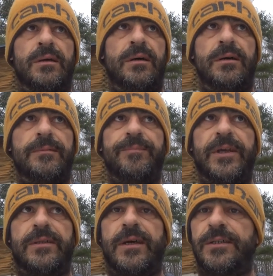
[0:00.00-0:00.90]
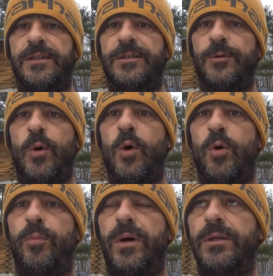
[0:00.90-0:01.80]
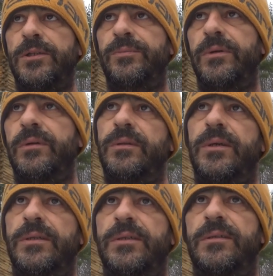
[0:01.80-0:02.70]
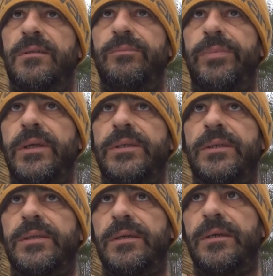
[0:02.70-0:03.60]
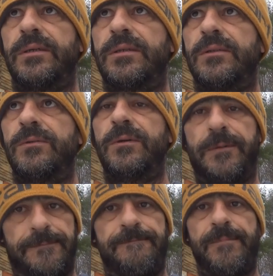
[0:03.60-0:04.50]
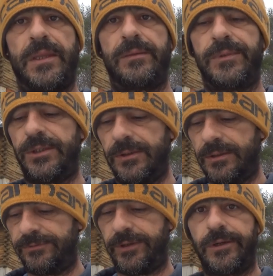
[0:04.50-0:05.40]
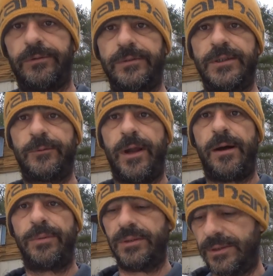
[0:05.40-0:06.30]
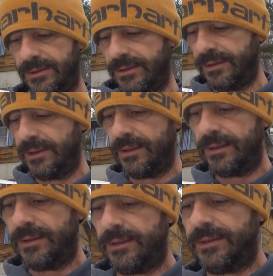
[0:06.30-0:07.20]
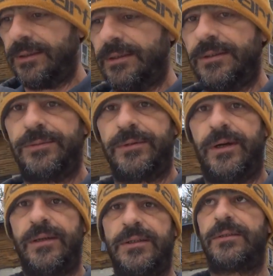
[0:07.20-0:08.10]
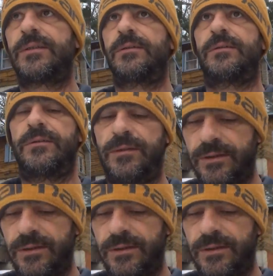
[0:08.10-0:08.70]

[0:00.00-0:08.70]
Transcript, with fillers: Uh, it doesn't do a whole bunch, but it does the basics, I guess. So shoot this video and see what happens. But yeah, so still